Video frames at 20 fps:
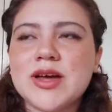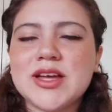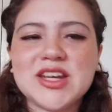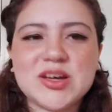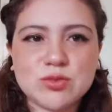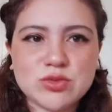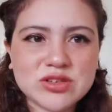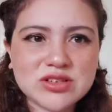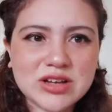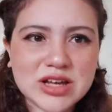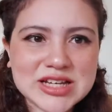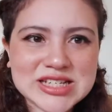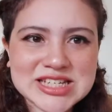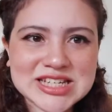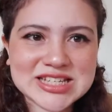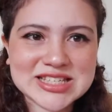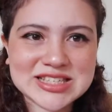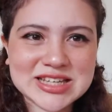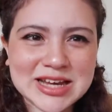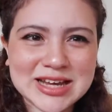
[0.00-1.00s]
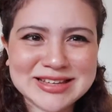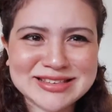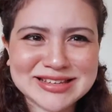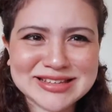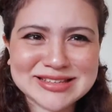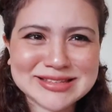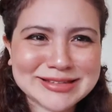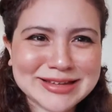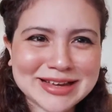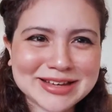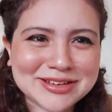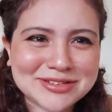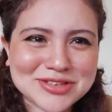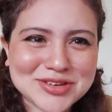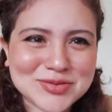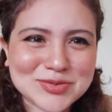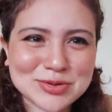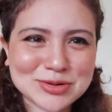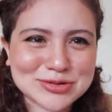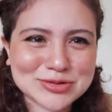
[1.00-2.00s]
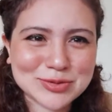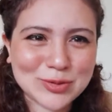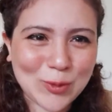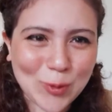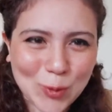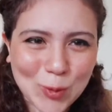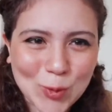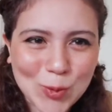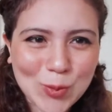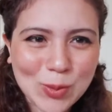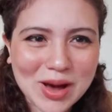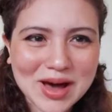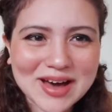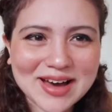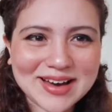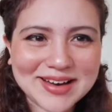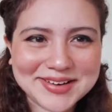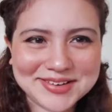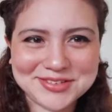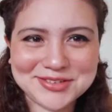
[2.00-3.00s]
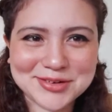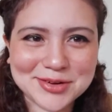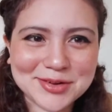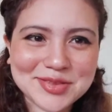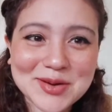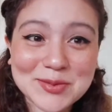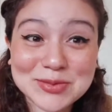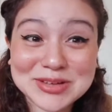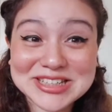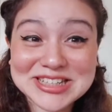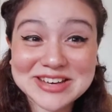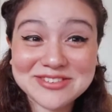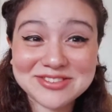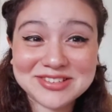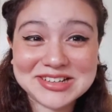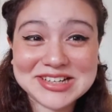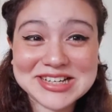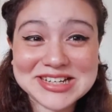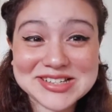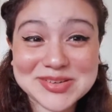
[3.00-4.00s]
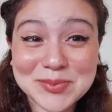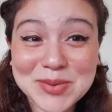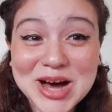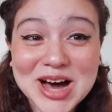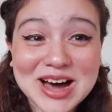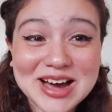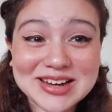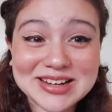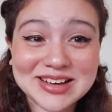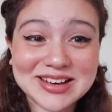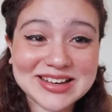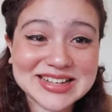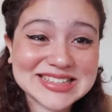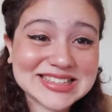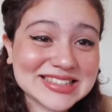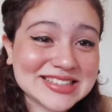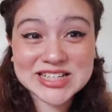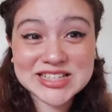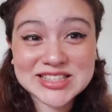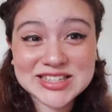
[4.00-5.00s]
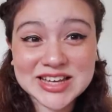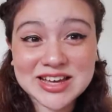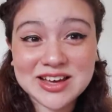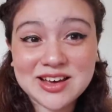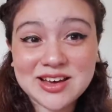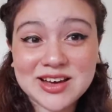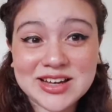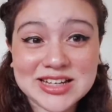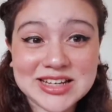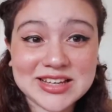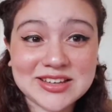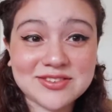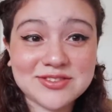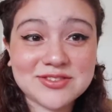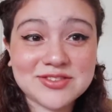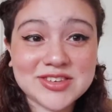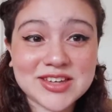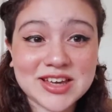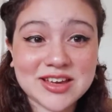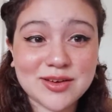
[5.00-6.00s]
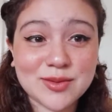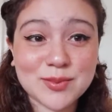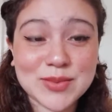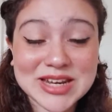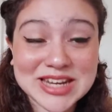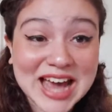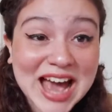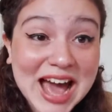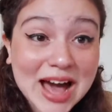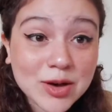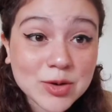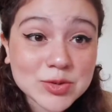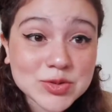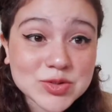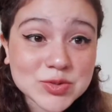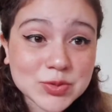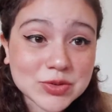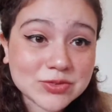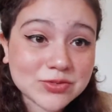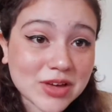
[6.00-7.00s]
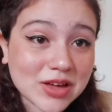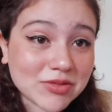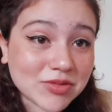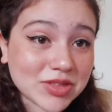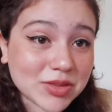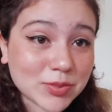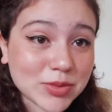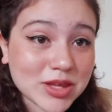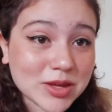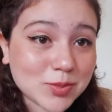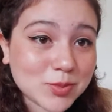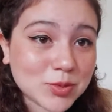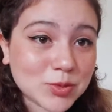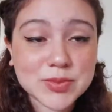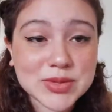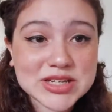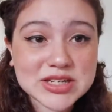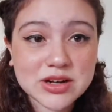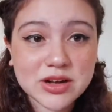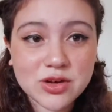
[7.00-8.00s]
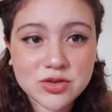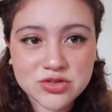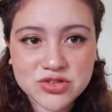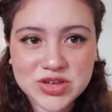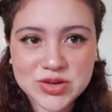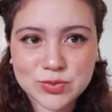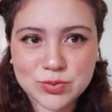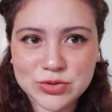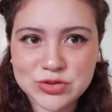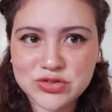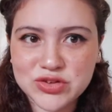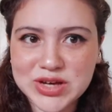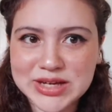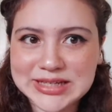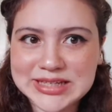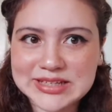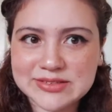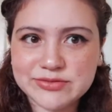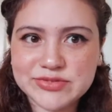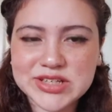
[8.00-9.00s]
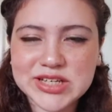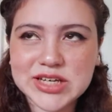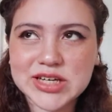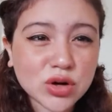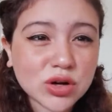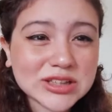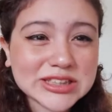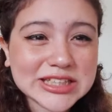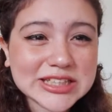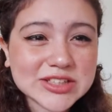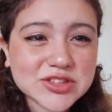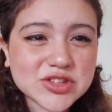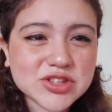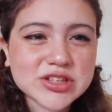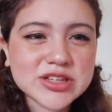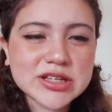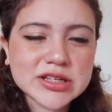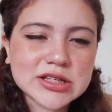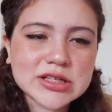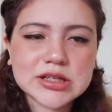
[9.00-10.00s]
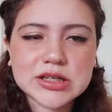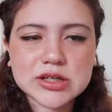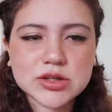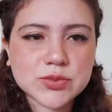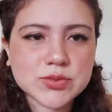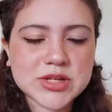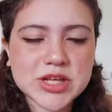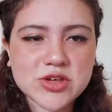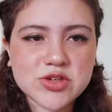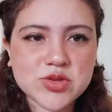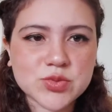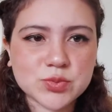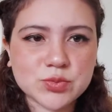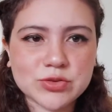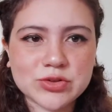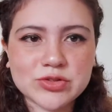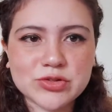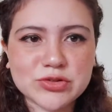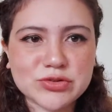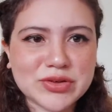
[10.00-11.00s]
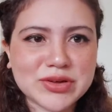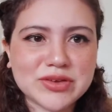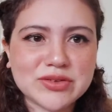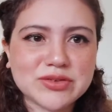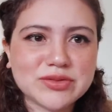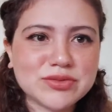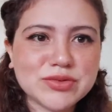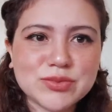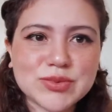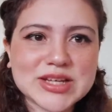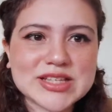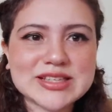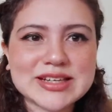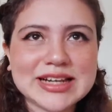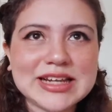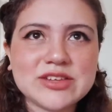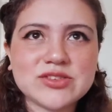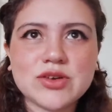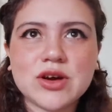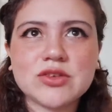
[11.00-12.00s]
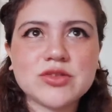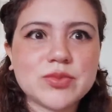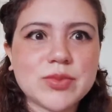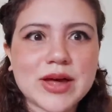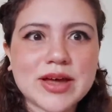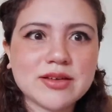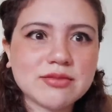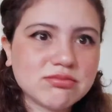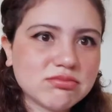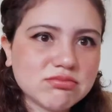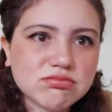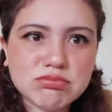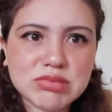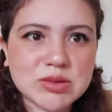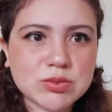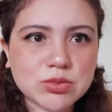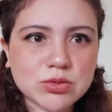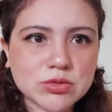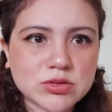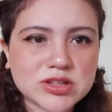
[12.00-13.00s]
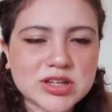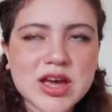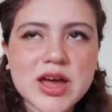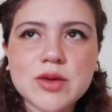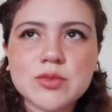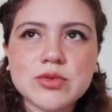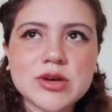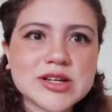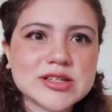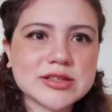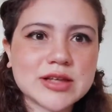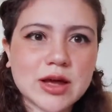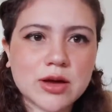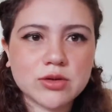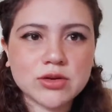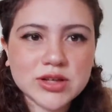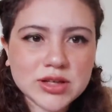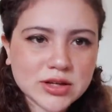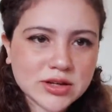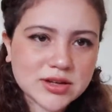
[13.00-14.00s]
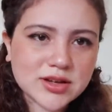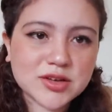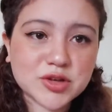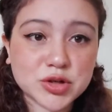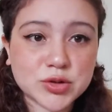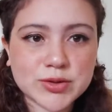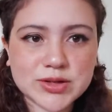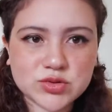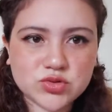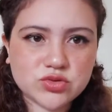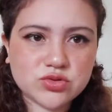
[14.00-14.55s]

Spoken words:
I wouldn't like to say that second year was all bad, you know, there were definitely some highlights. This year I lived in a house with 5 other people, compared to last year, which I lived at college accommodation, which like you're basically surrounded by people all the time, whereas now, you know, I